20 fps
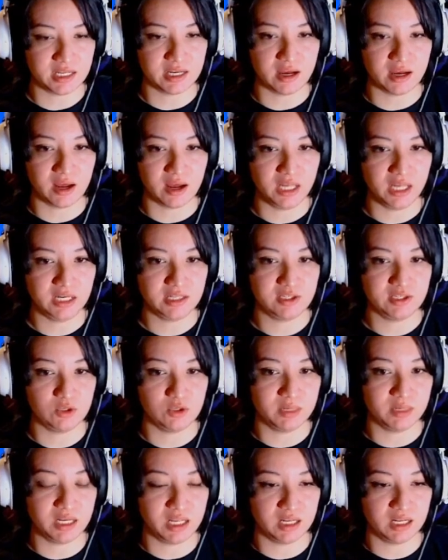kind,
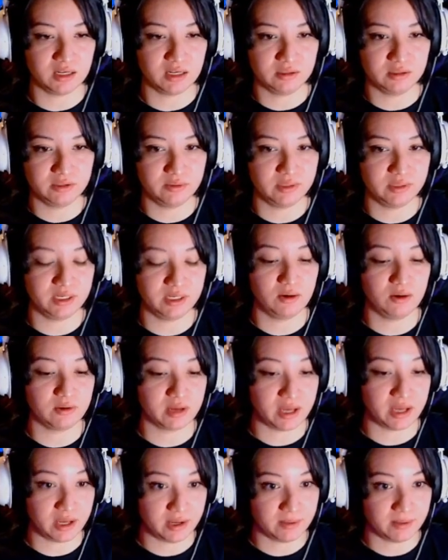human included,
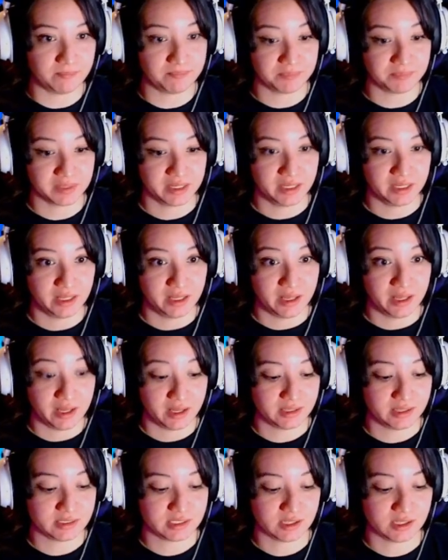okay.
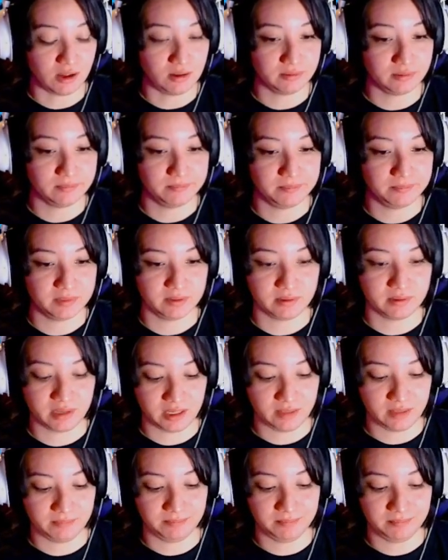And salt,
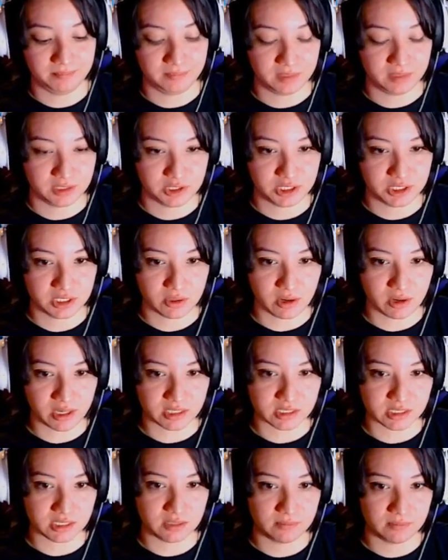okay. She
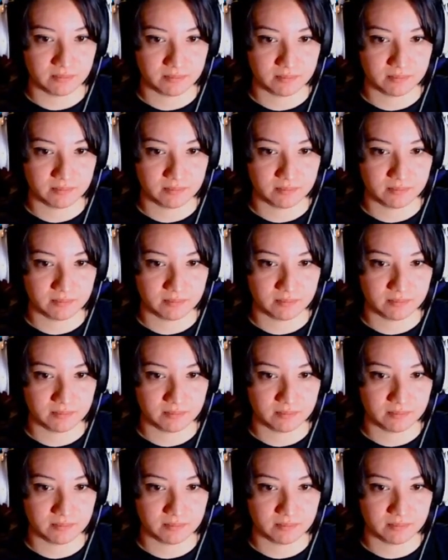crazy.